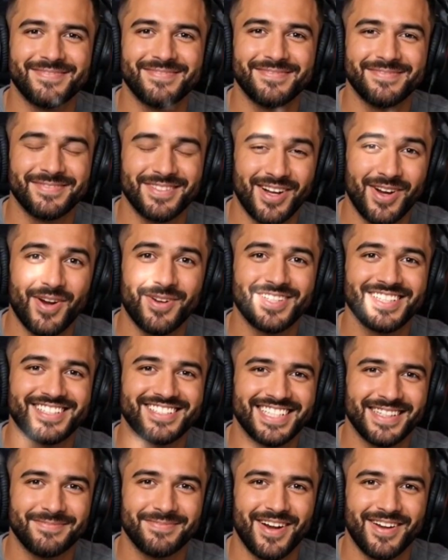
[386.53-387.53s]
The goal is
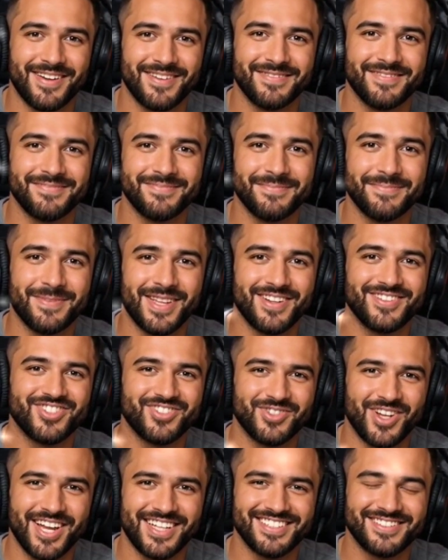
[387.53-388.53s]
simple. Build
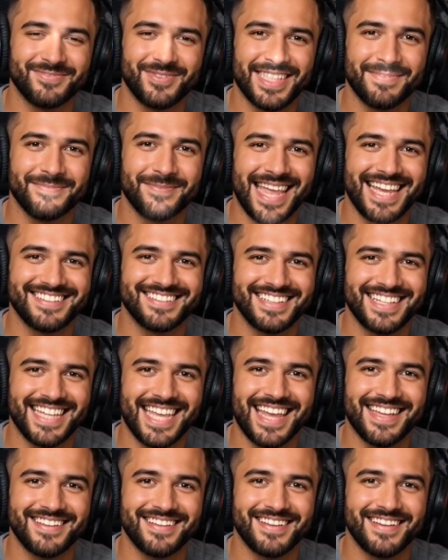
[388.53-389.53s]
trust with the banks
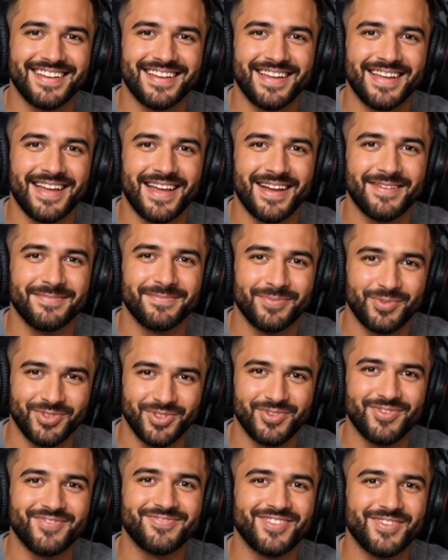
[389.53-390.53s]
again.
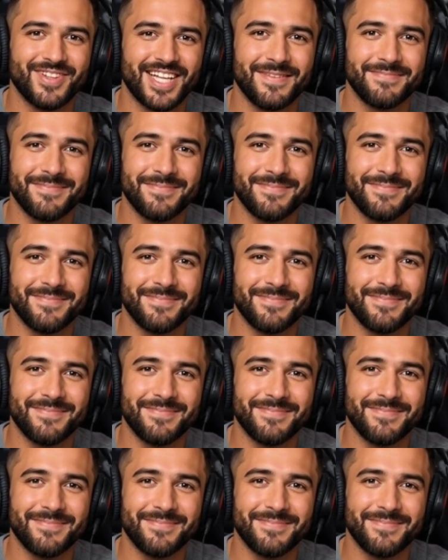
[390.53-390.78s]
Prove you can